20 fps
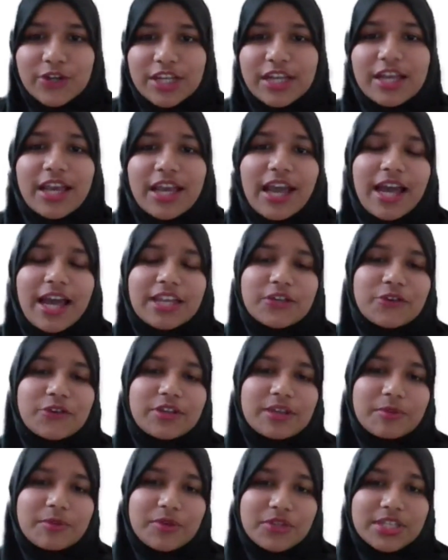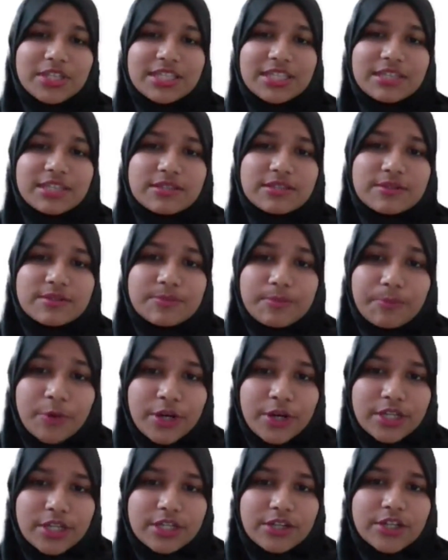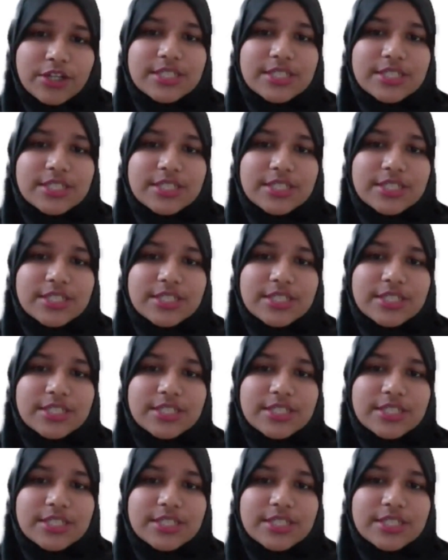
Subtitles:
and our community partners,